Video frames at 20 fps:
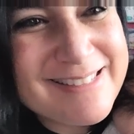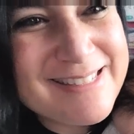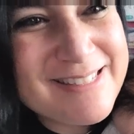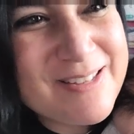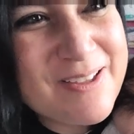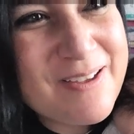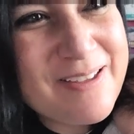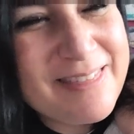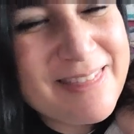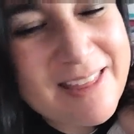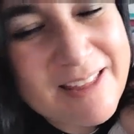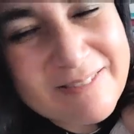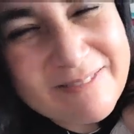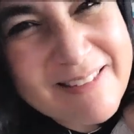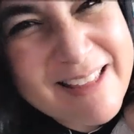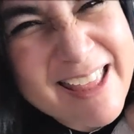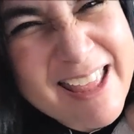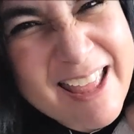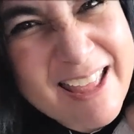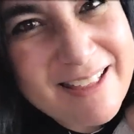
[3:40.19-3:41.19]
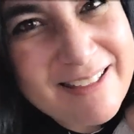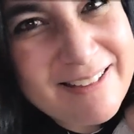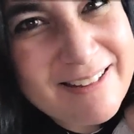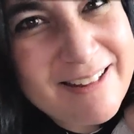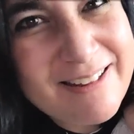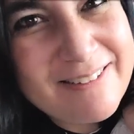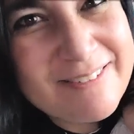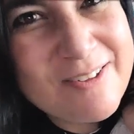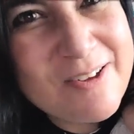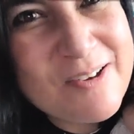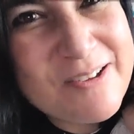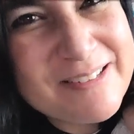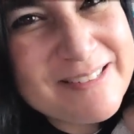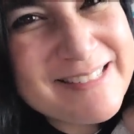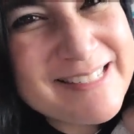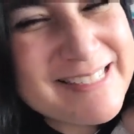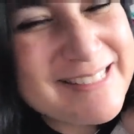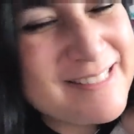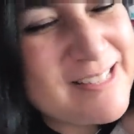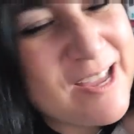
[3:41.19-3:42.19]
So I thought, meh, I'll go on
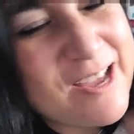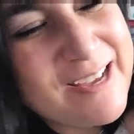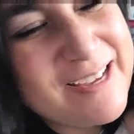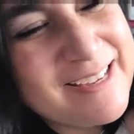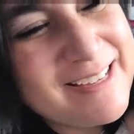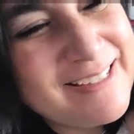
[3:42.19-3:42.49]
TikTok.